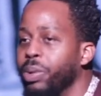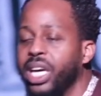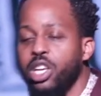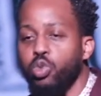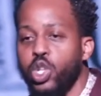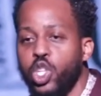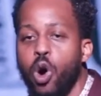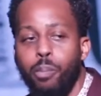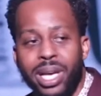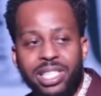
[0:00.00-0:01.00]
because we're
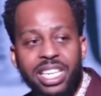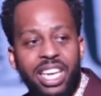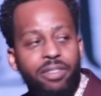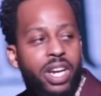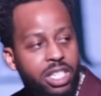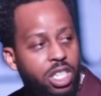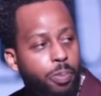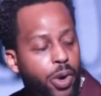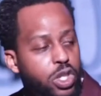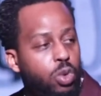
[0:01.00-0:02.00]
so busy giving it to
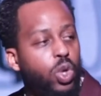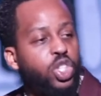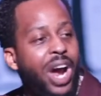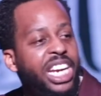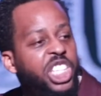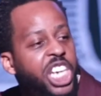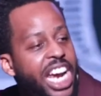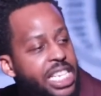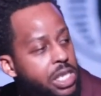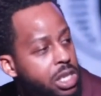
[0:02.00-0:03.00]
the person we're trying to
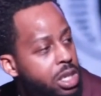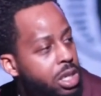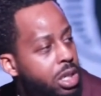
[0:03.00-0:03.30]
chase.